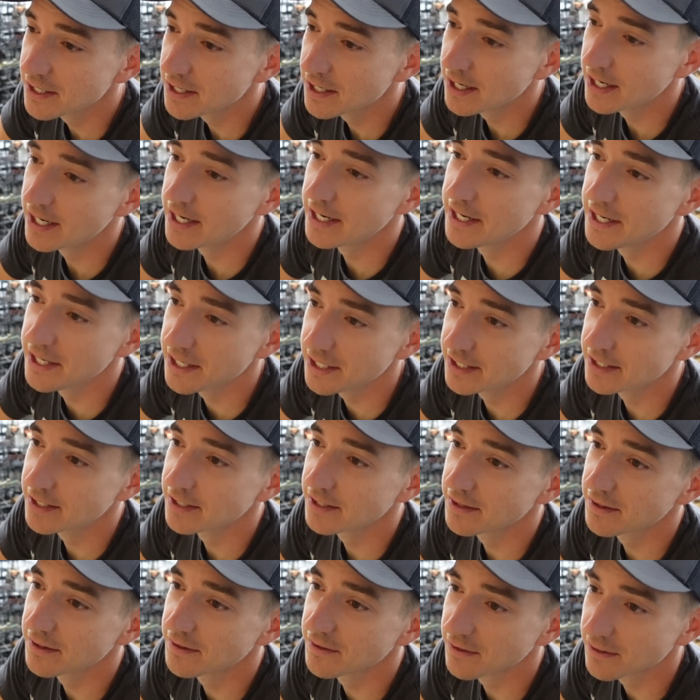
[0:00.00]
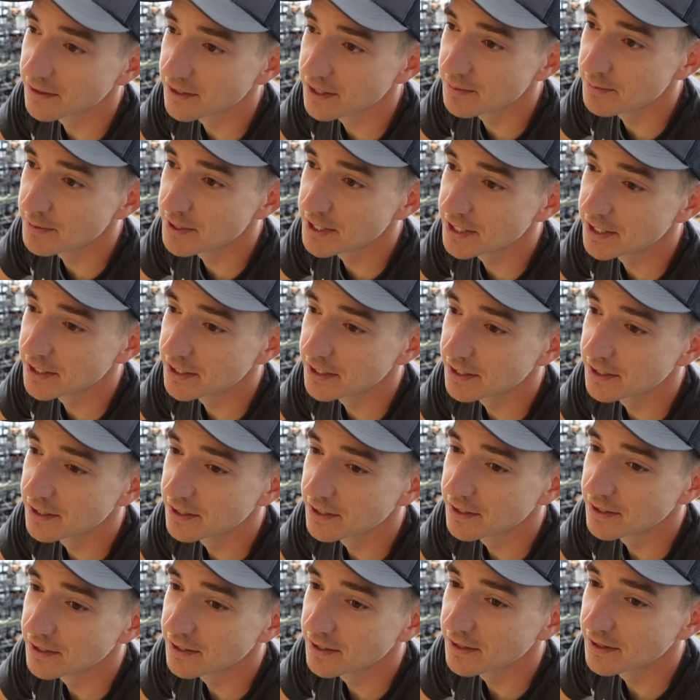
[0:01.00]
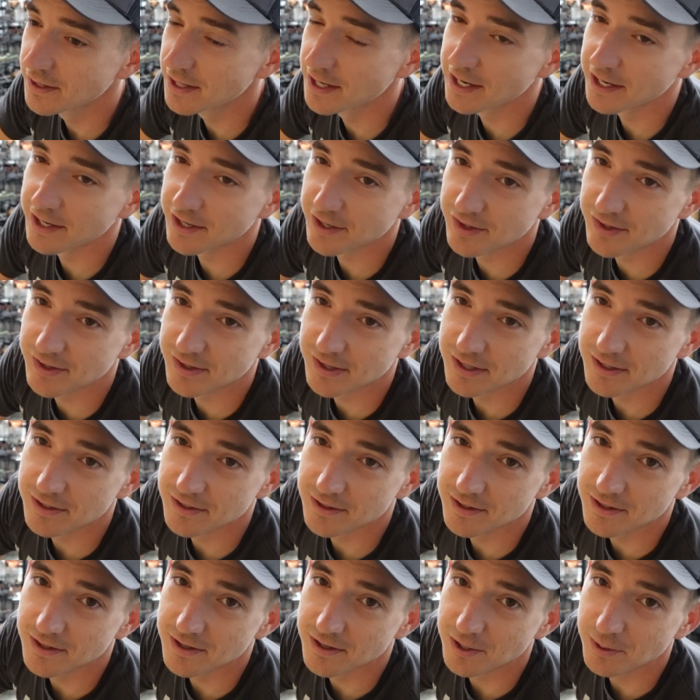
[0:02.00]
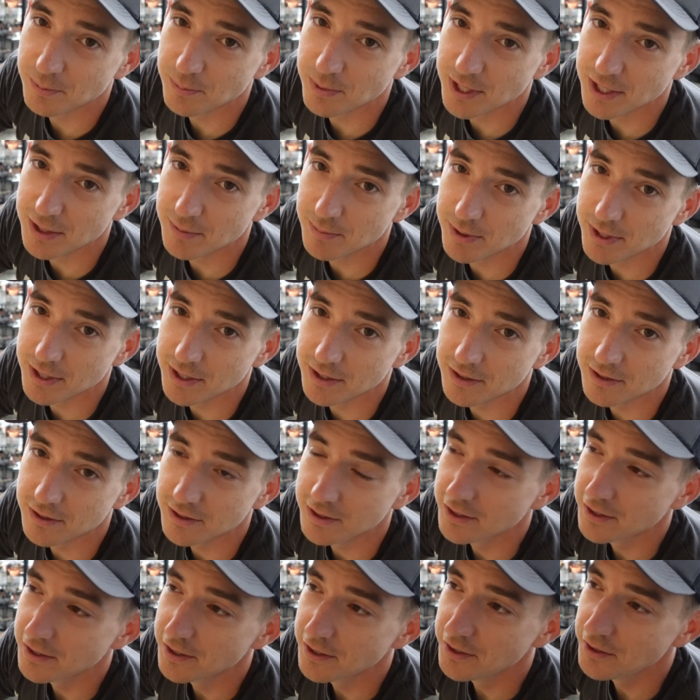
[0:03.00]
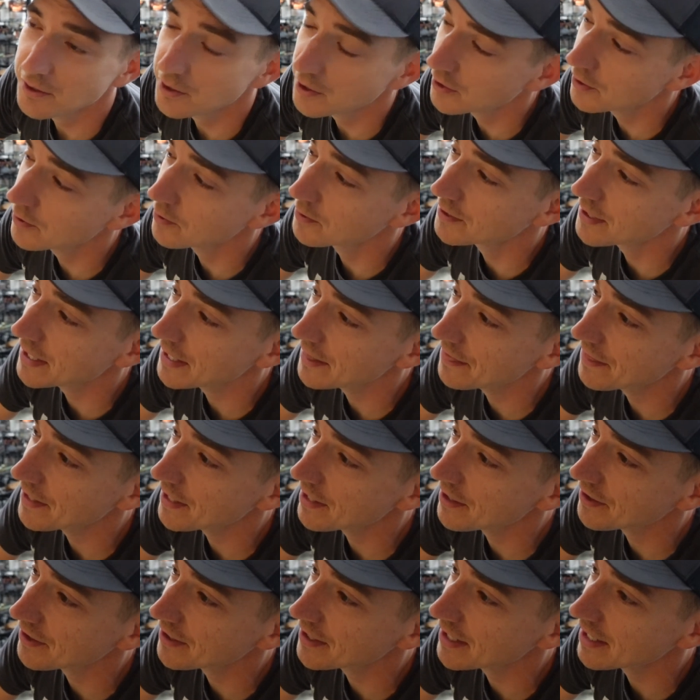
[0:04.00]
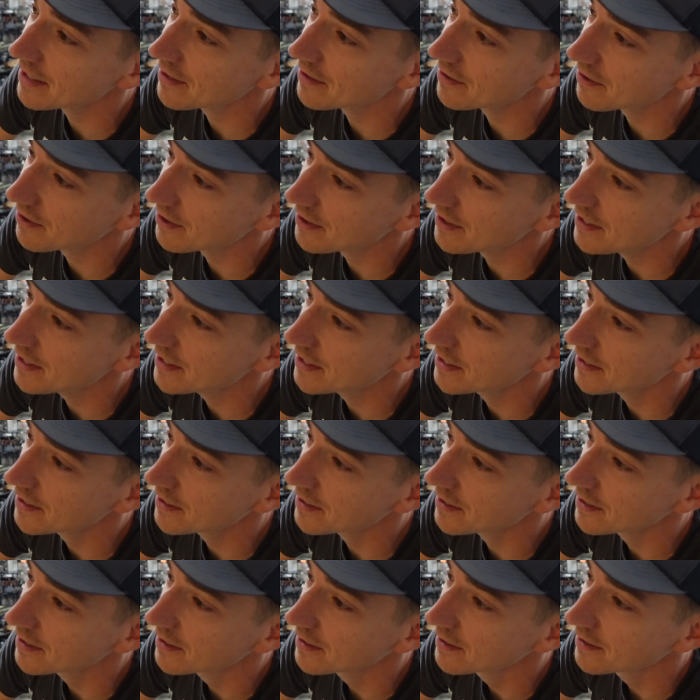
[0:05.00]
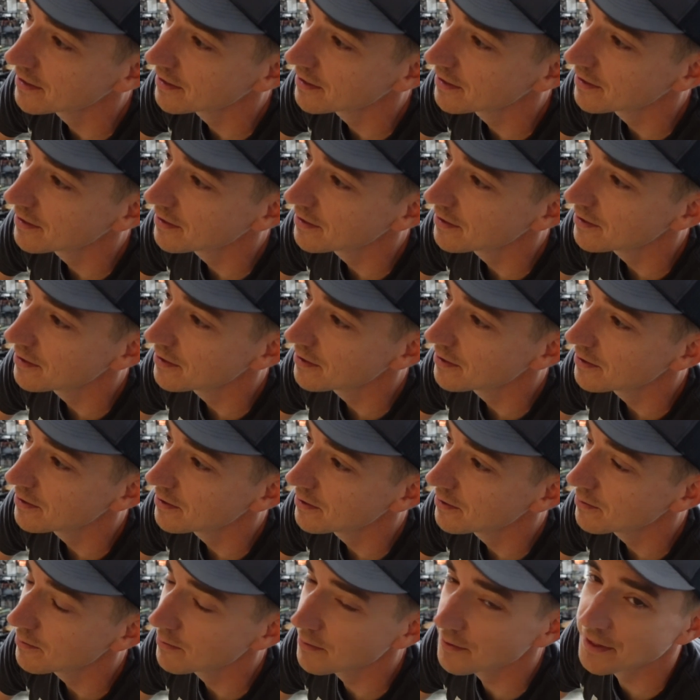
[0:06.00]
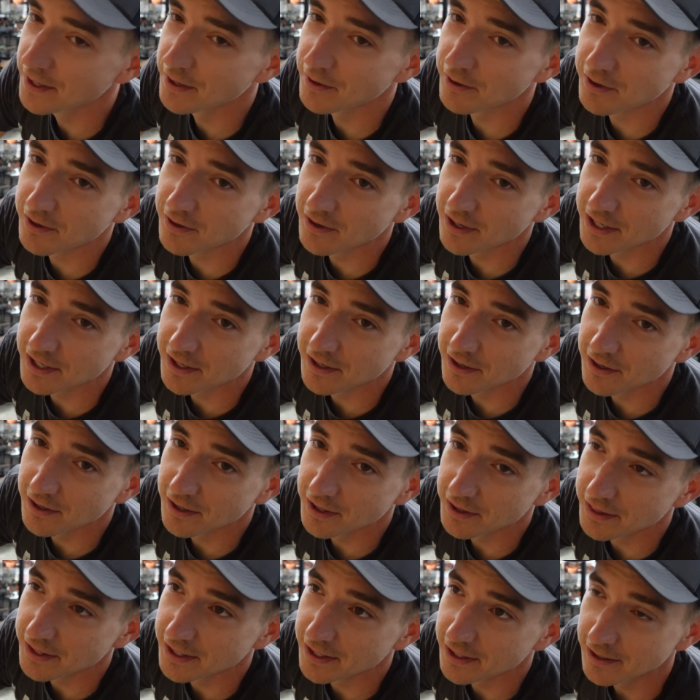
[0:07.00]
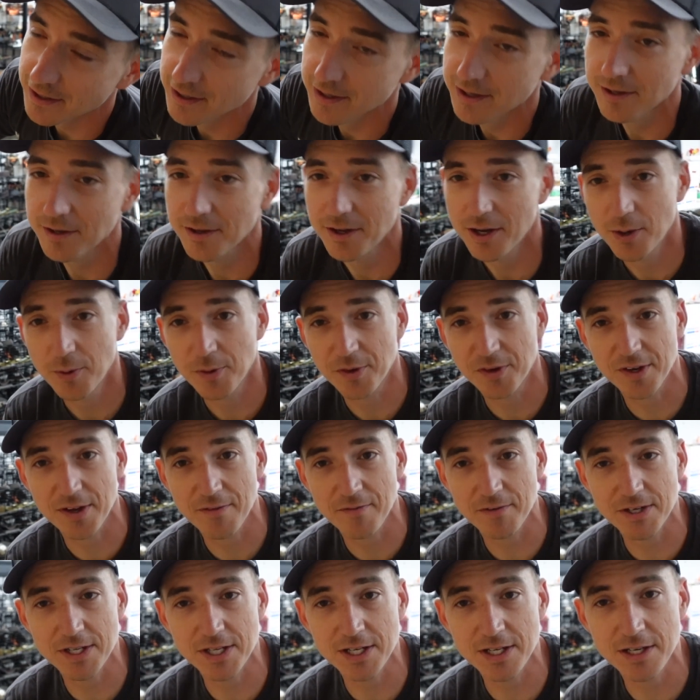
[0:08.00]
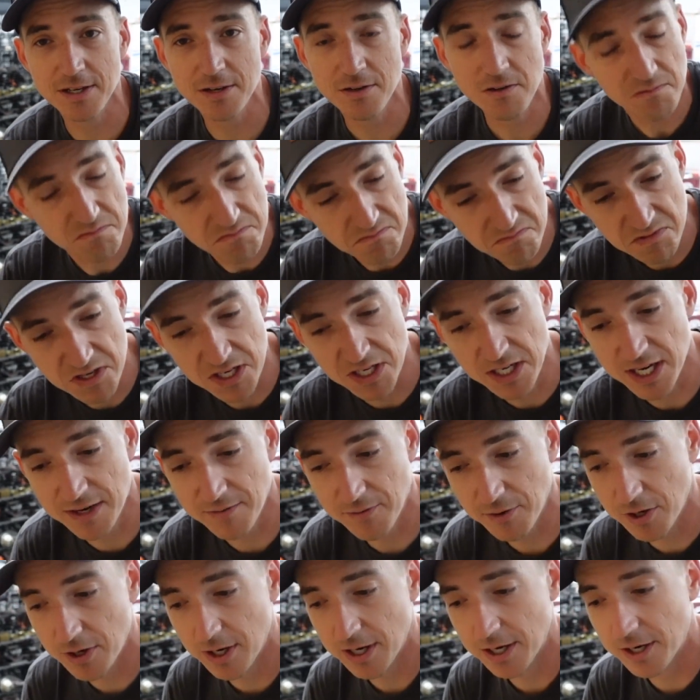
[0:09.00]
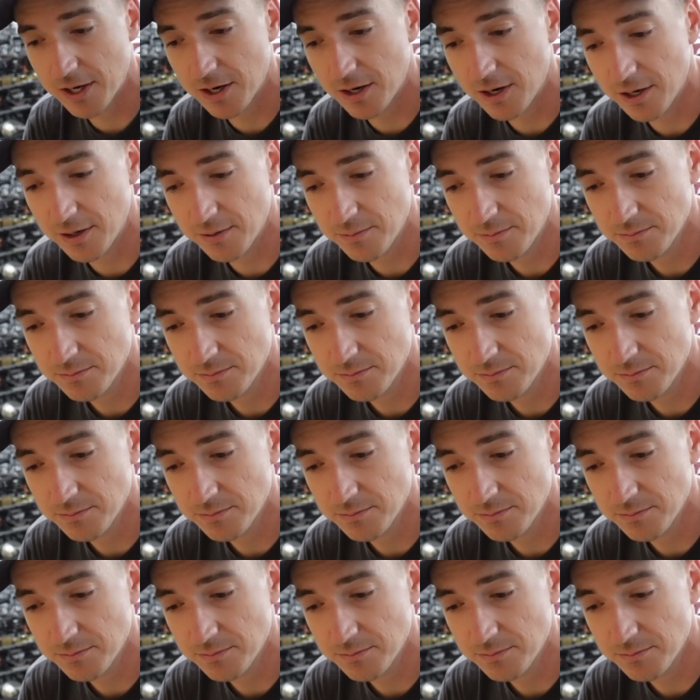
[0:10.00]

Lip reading: I hit the limit that I could sell on PayPal. You could do $10,000 a year without a credit card in there. I was 17, didn't have a credit card.